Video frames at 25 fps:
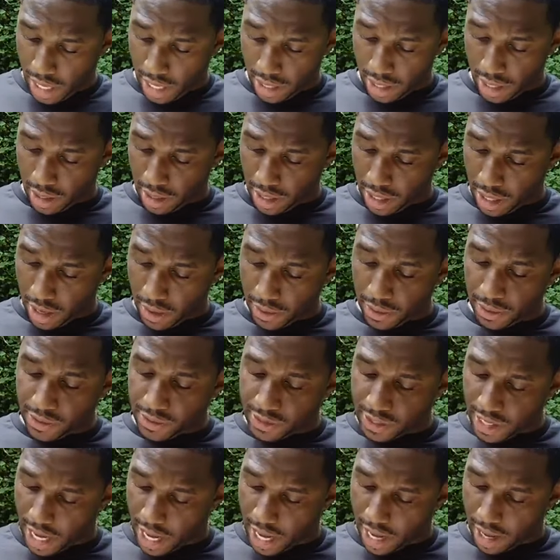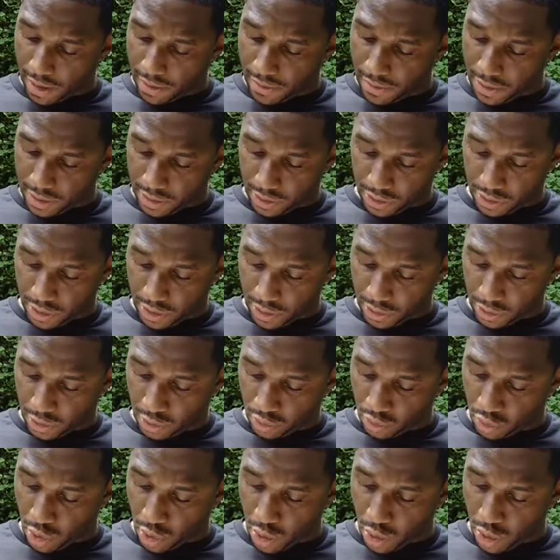And then the other side of
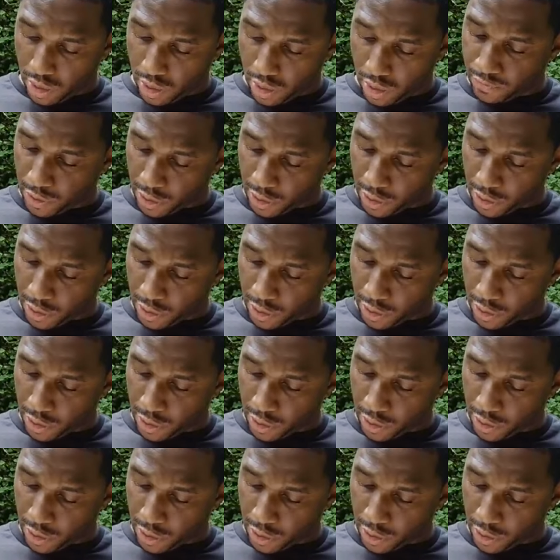this role,